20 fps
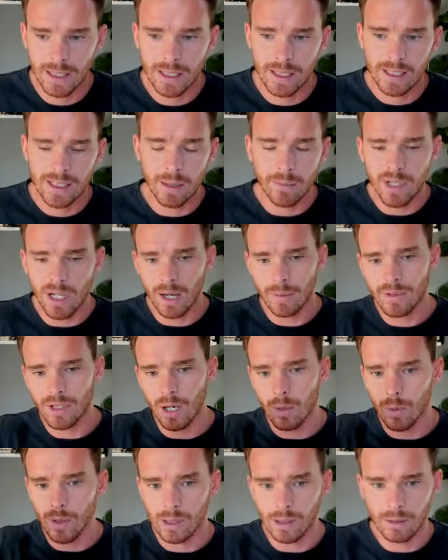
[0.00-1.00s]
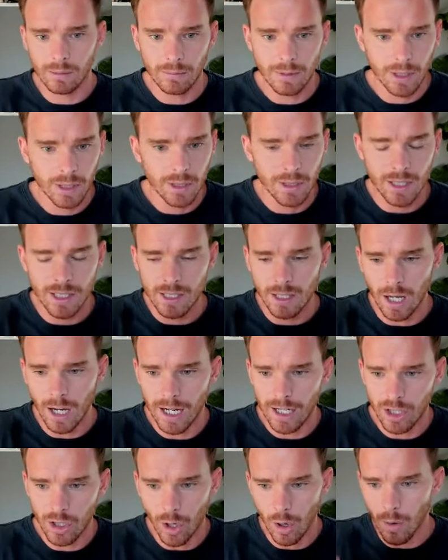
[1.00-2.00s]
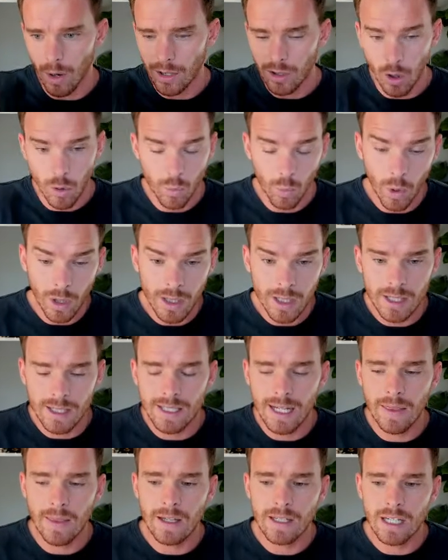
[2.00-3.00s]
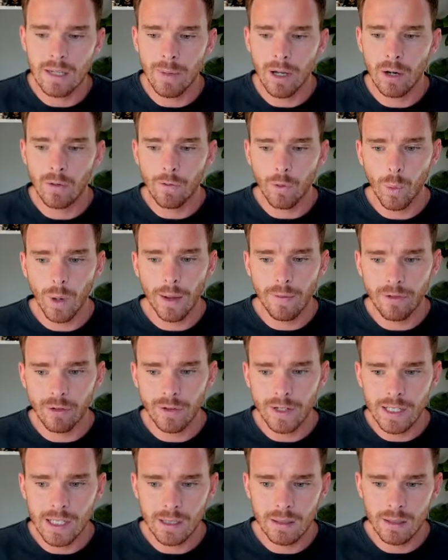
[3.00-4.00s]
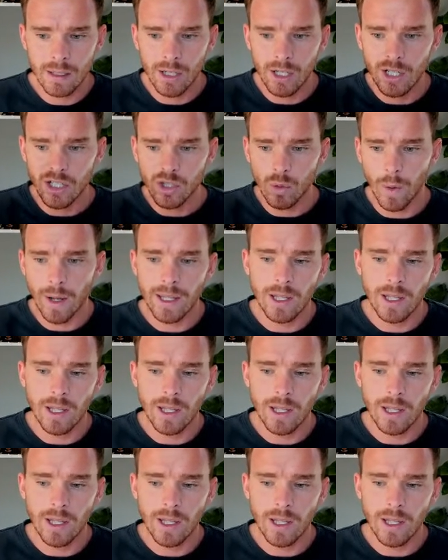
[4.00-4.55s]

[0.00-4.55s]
Sometimes I will decide, you know, I don't want to send this email for whatever reason, so I